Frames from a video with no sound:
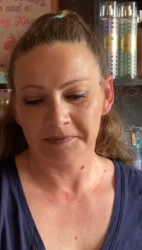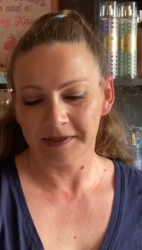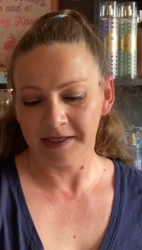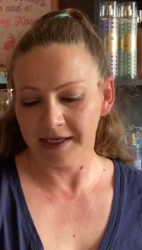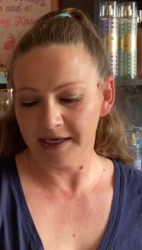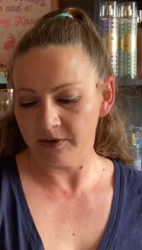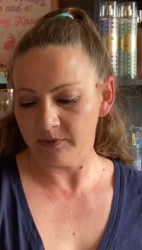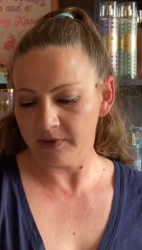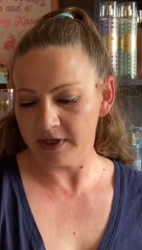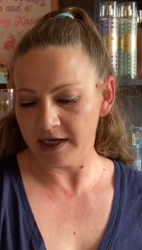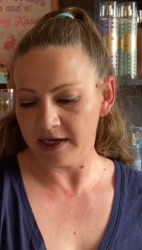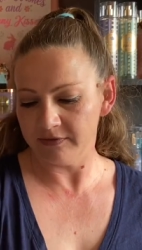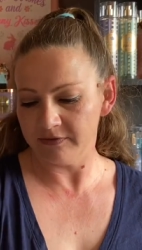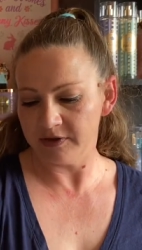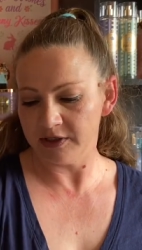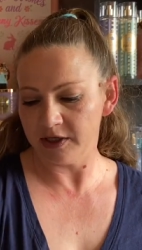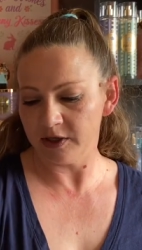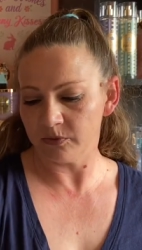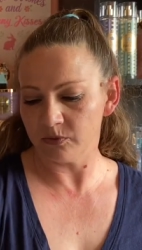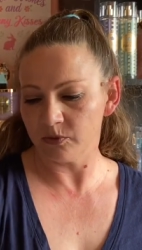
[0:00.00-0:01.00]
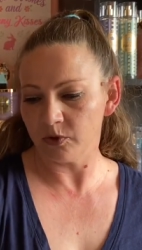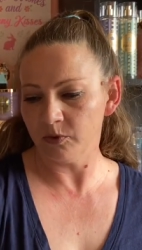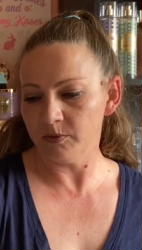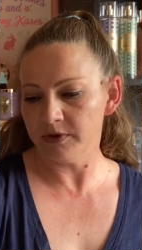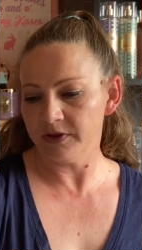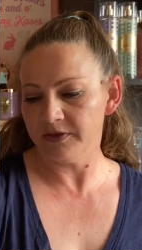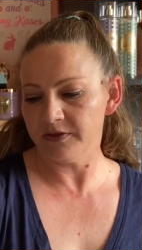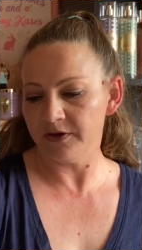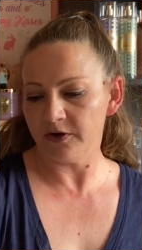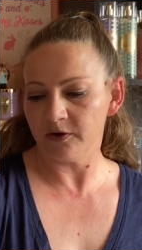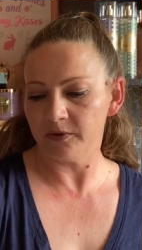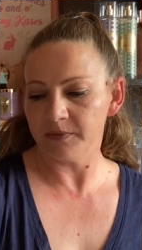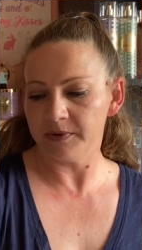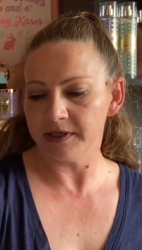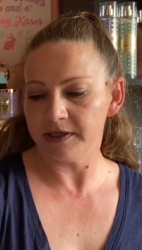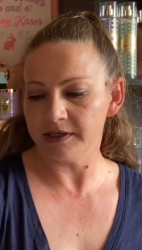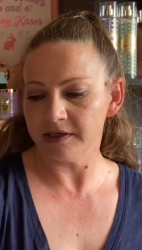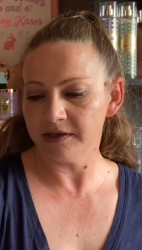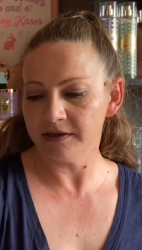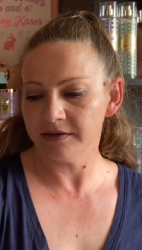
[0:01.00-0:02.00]
And we have the
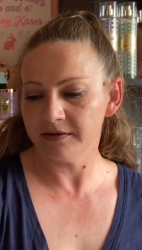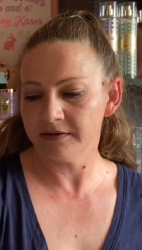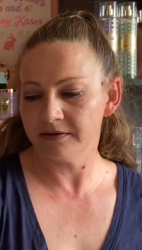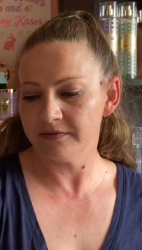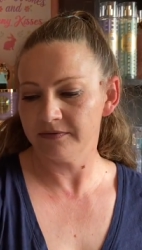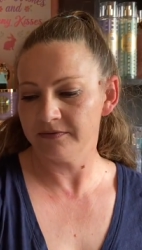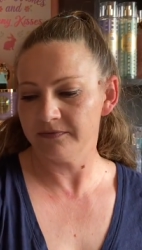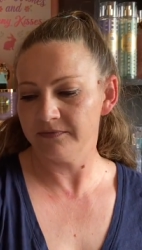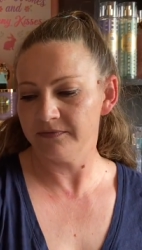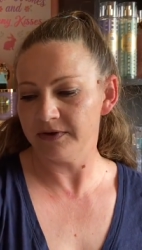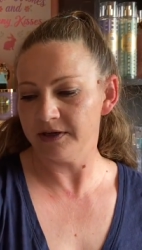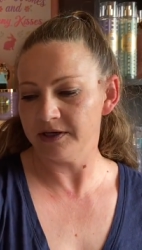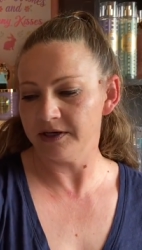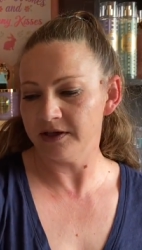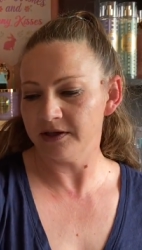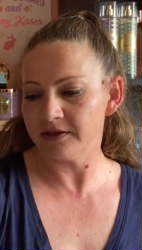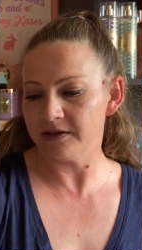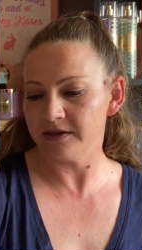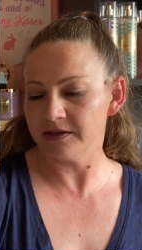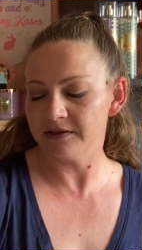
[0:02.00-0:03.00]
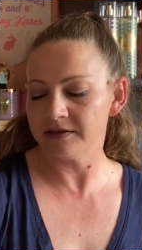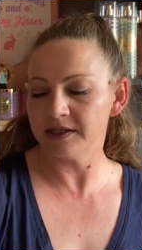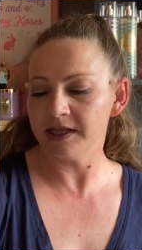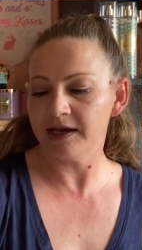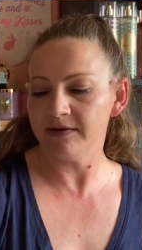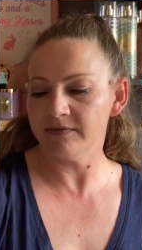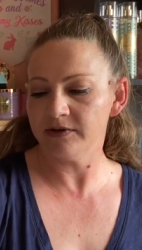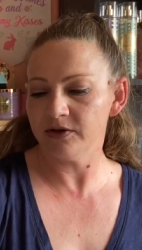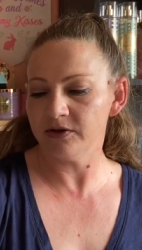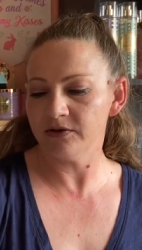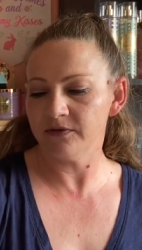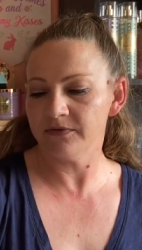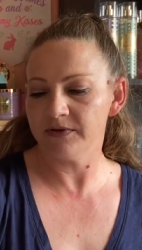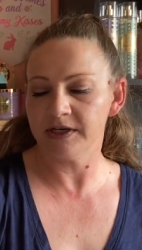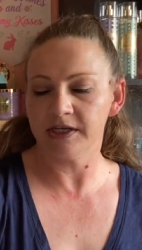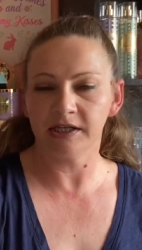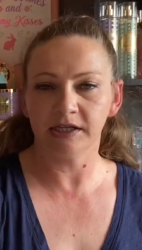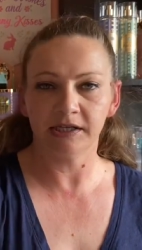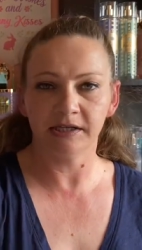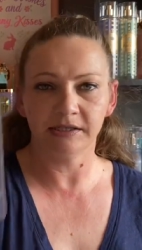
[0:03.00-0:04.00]
Aromatherapy Vanilla Lavender
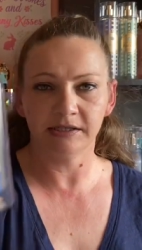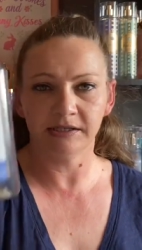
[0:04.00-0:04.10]
Vanilla